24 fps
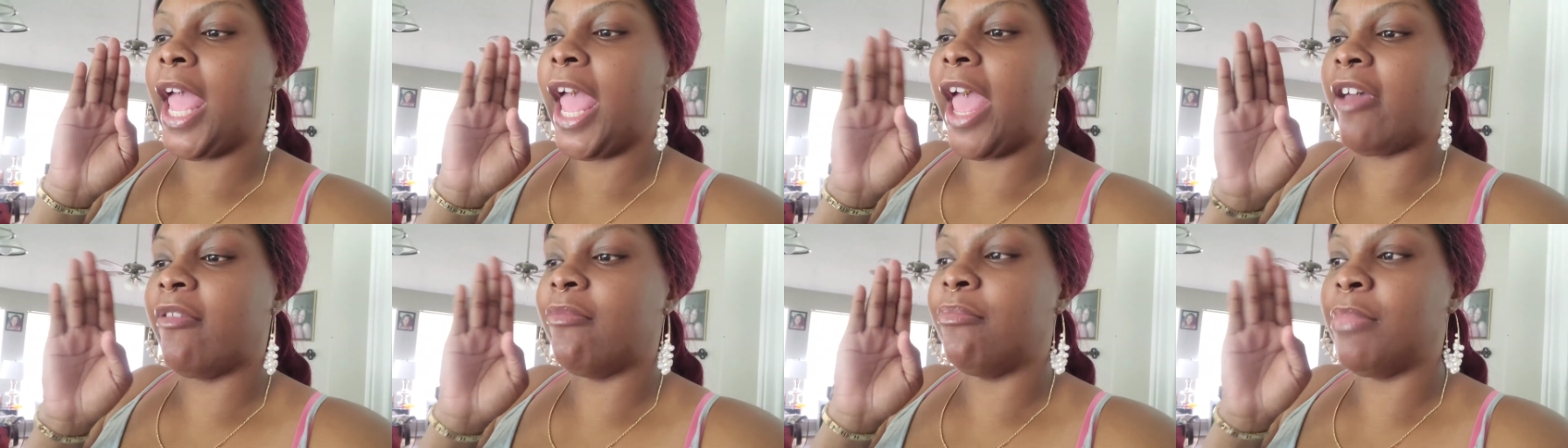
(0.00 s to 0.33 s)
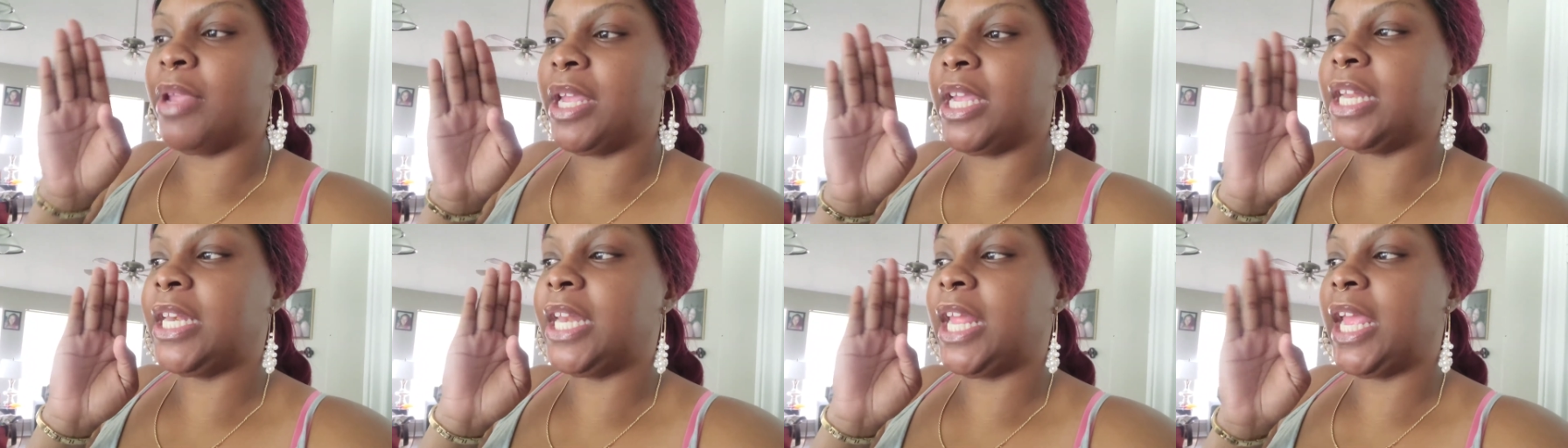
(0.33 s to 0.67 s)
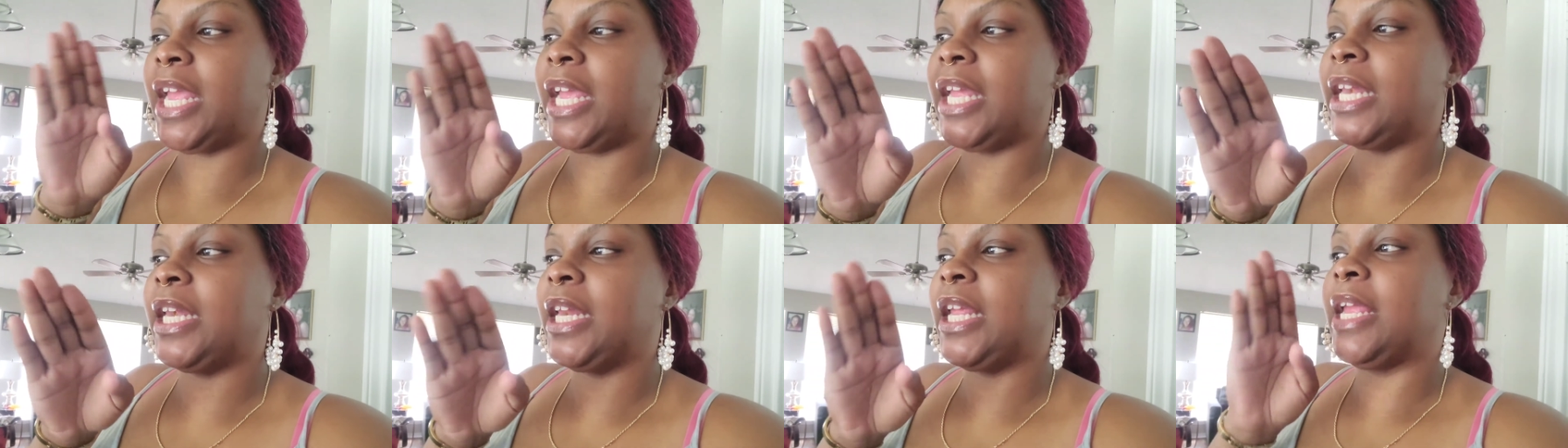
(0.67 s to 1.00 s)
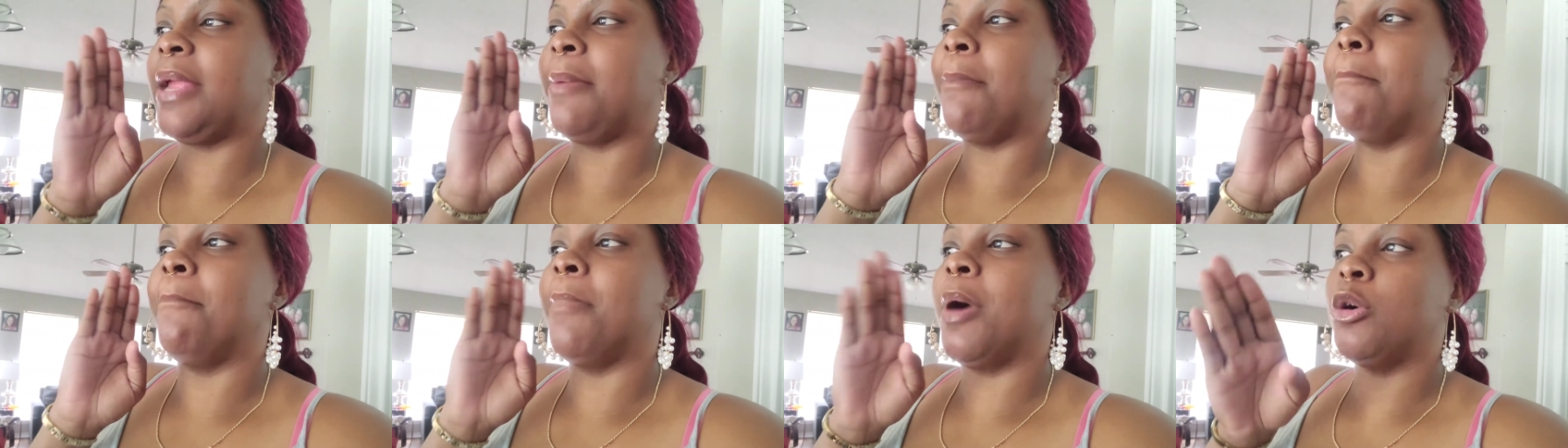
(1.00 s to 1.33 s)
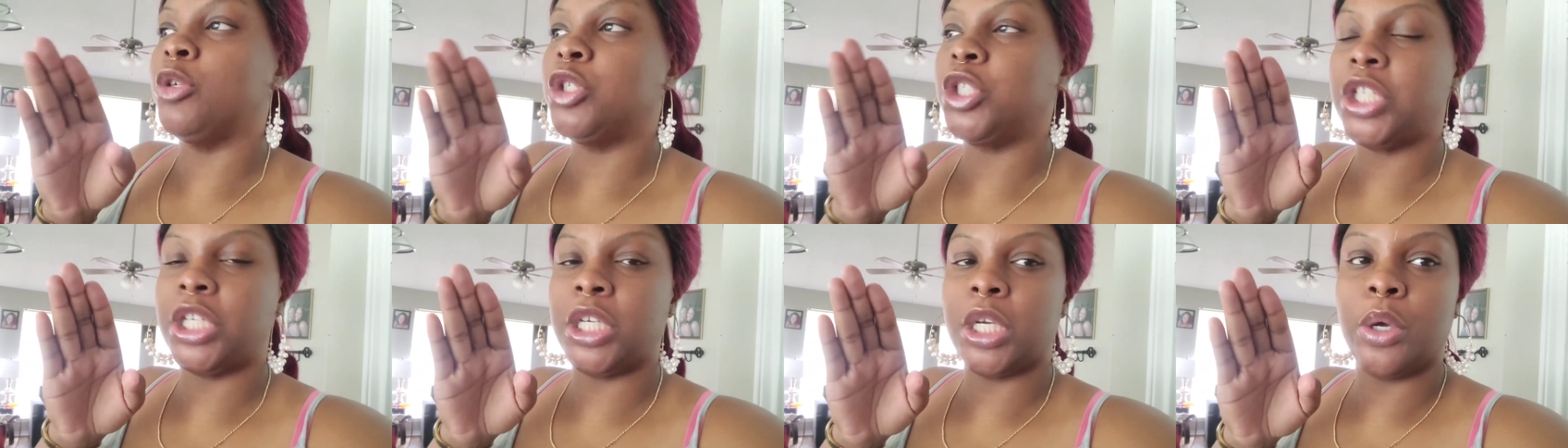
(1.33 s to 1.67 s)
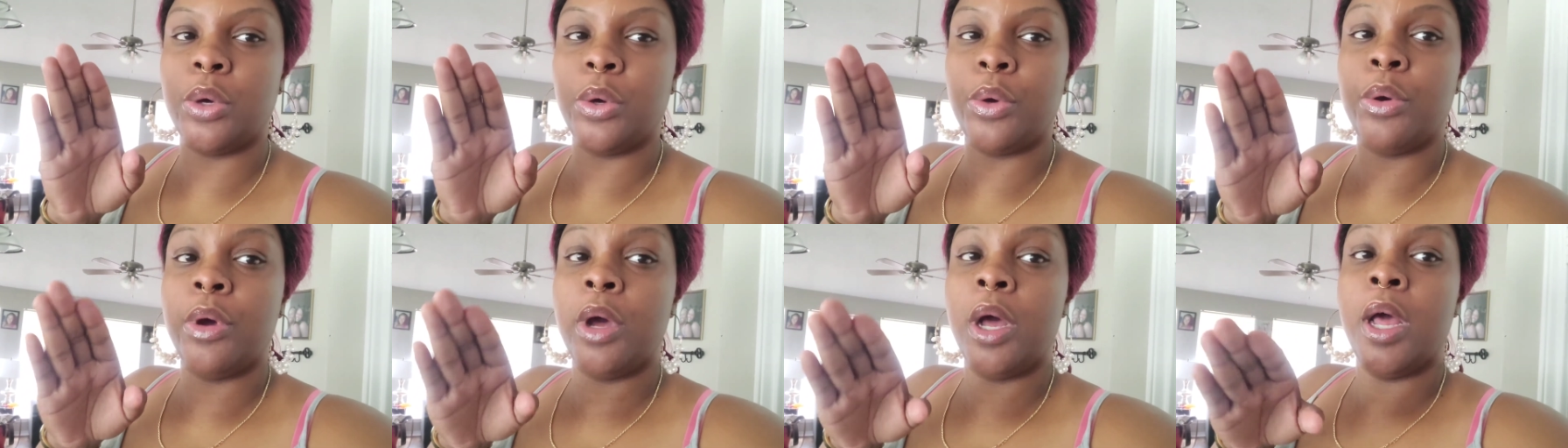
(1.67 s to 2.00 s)
have been an
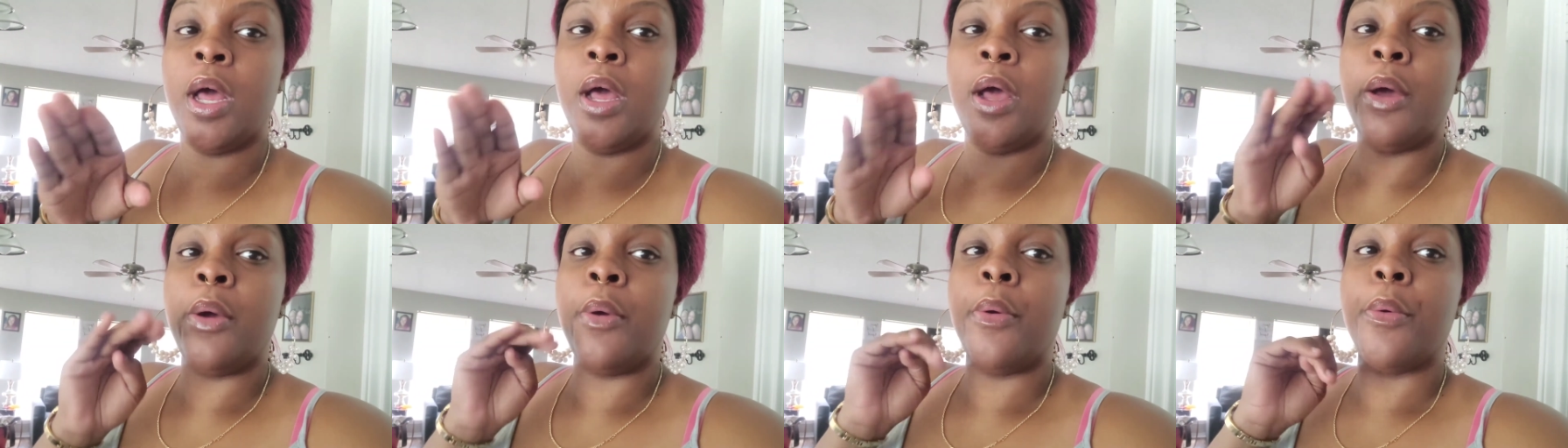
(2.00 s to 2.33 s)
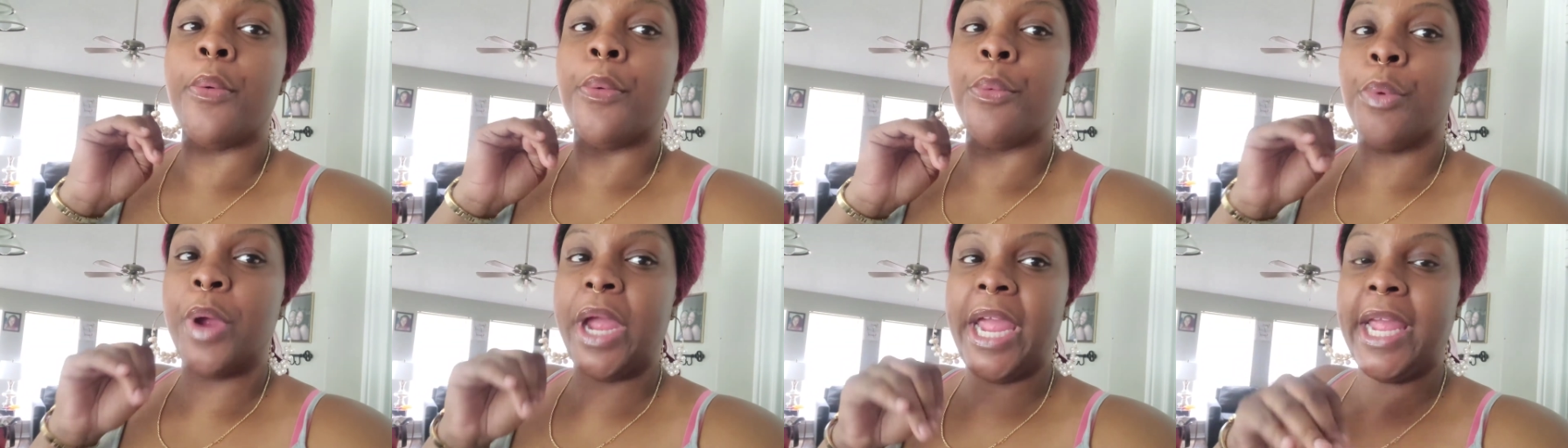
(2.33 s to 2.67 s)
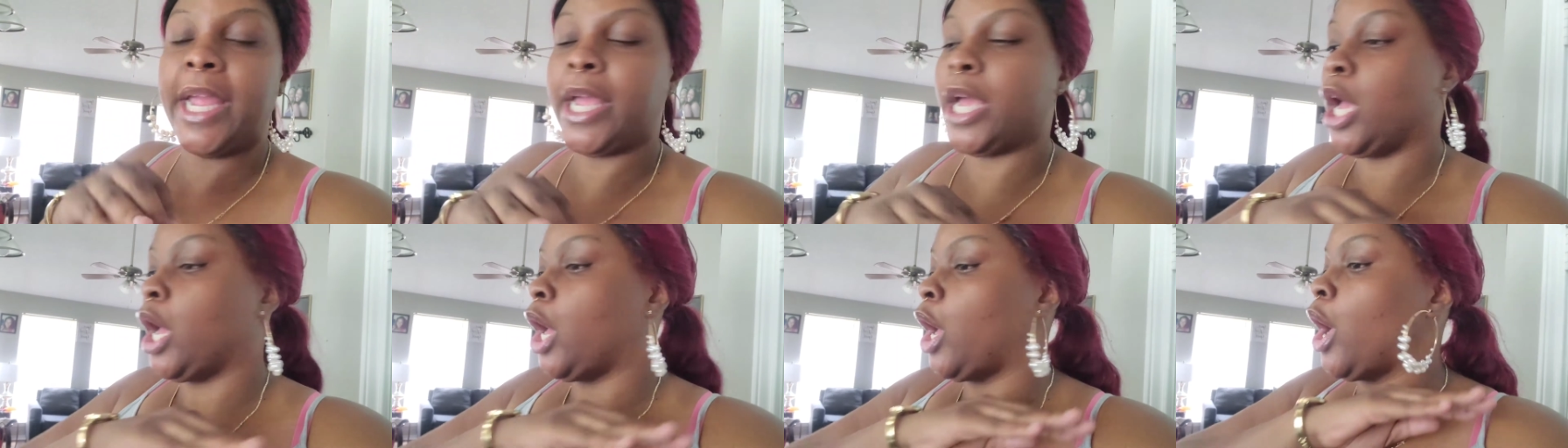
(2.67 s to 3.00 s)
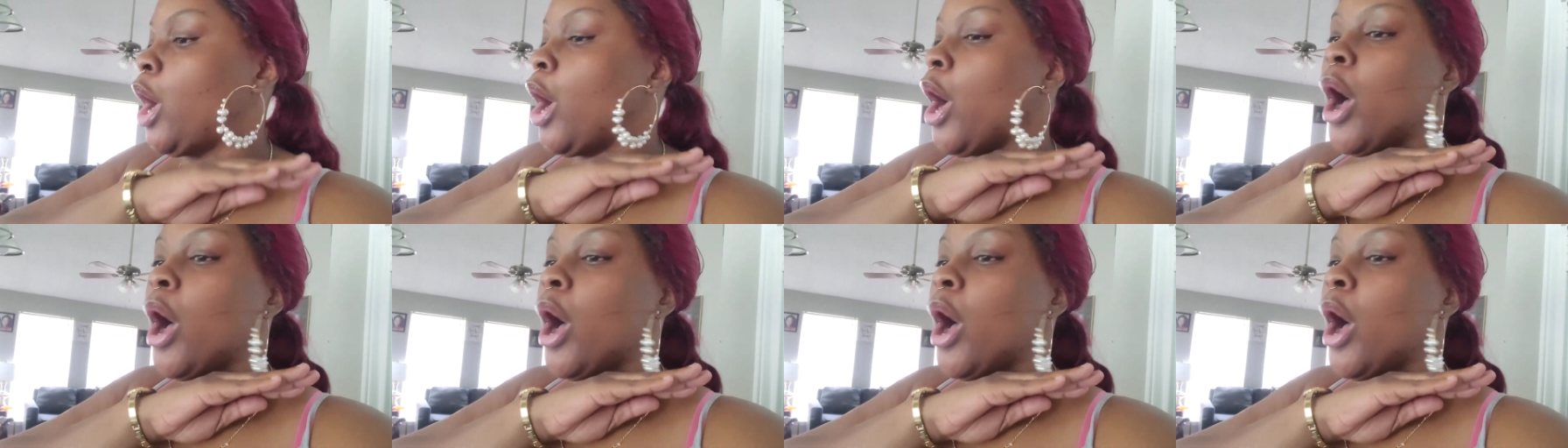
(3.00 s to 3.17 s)
emotional wreck